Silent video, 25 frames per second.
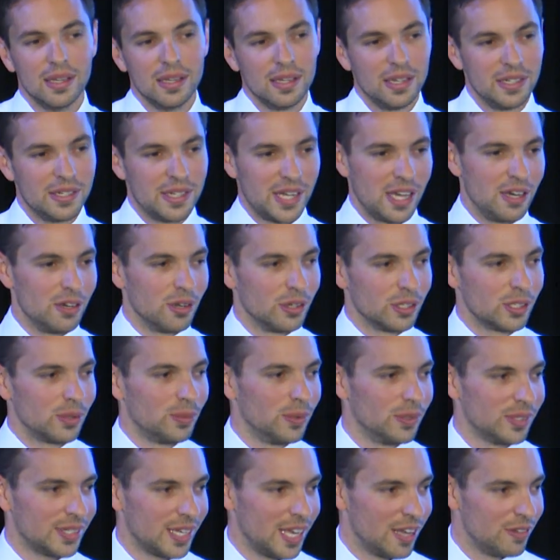You tend not to
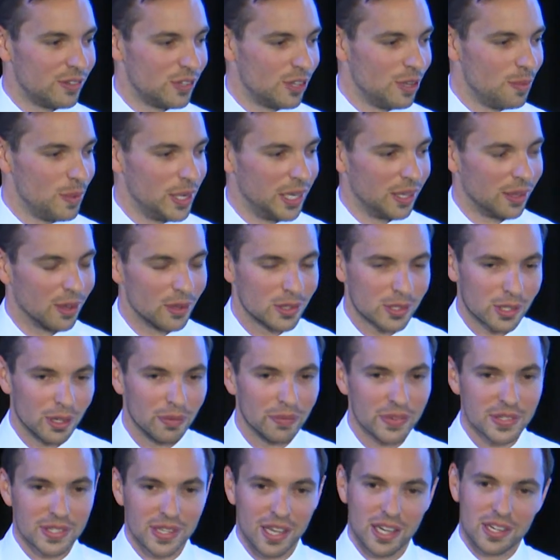want to have too many of those
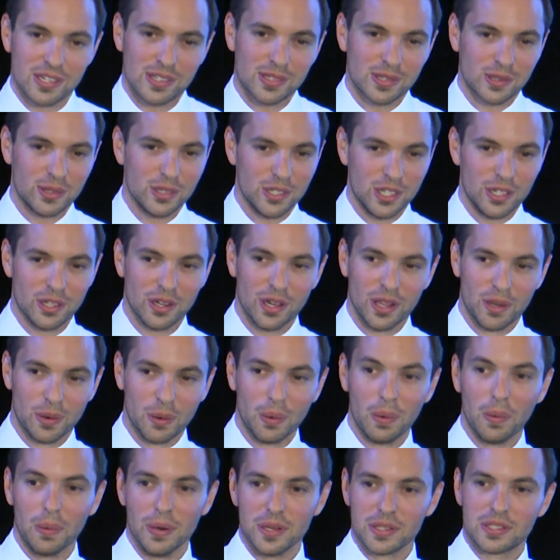conversations because they're
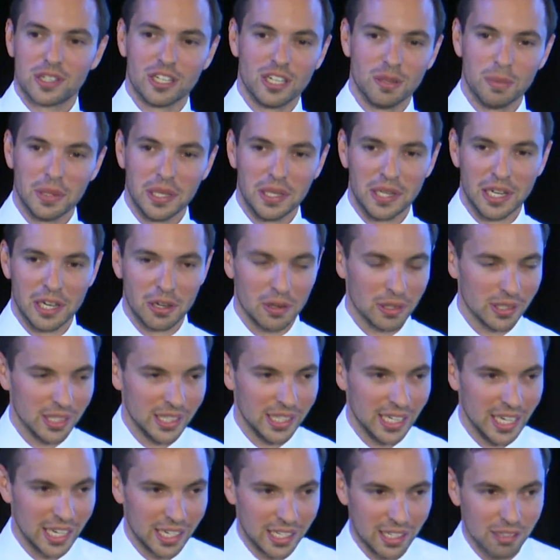always going to be inherently
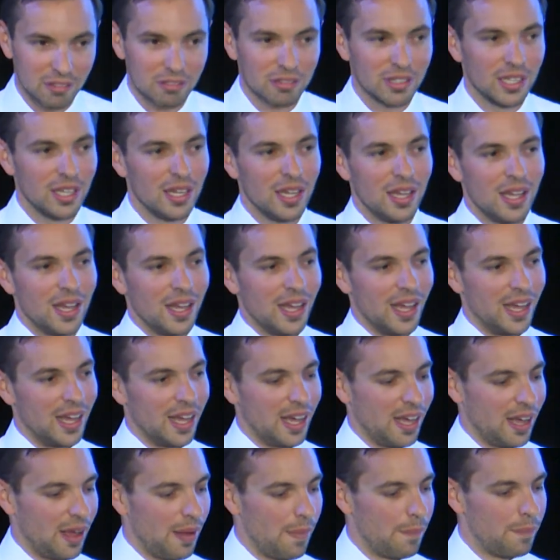negative.
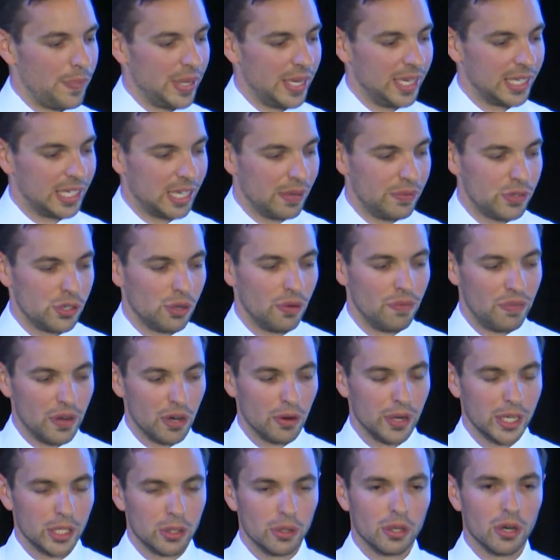But it gives you a
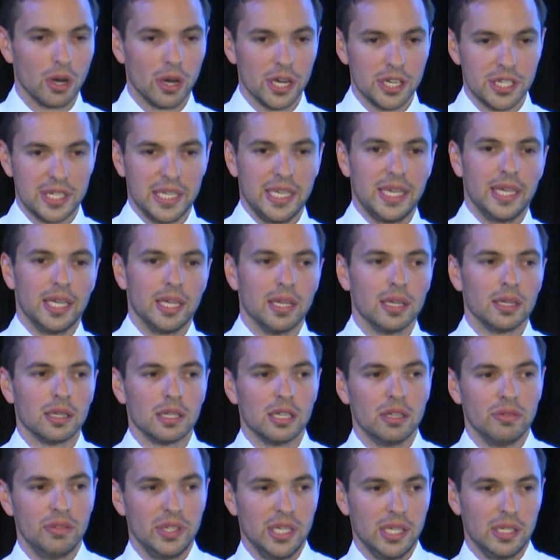very good idea
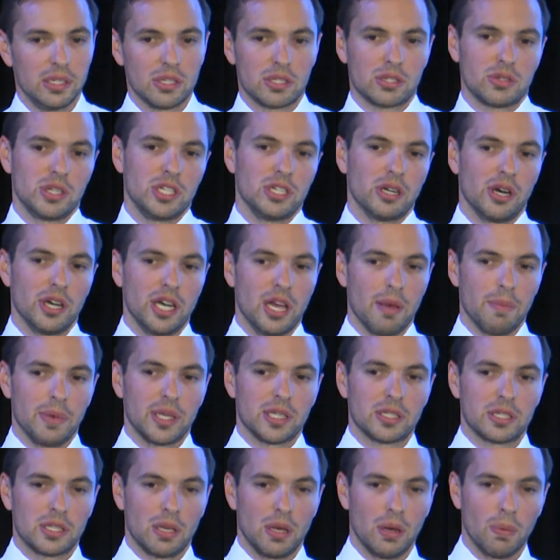of the industry
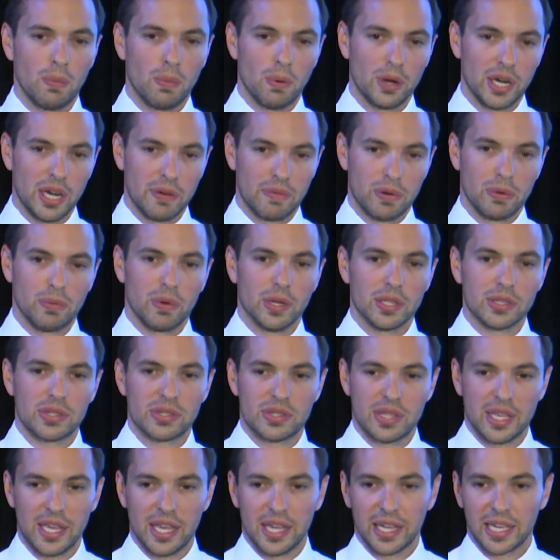dynamics and what everyone's
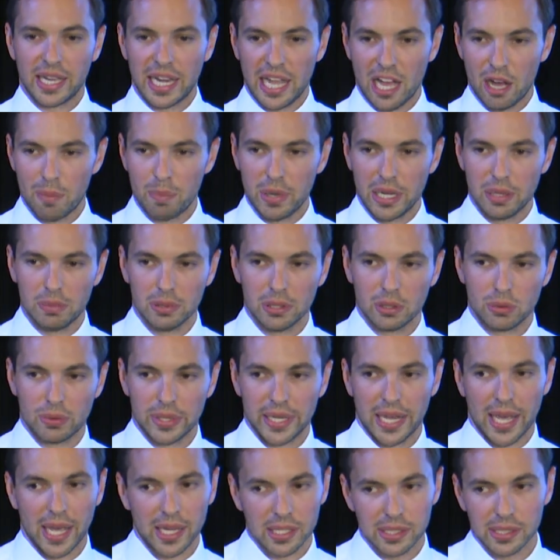seeing and how people are
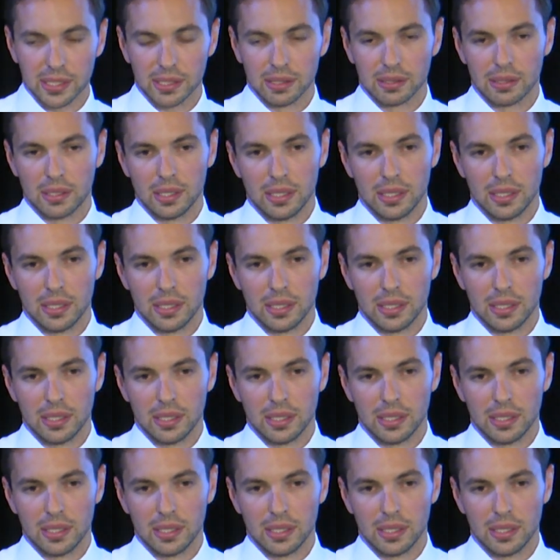reacting.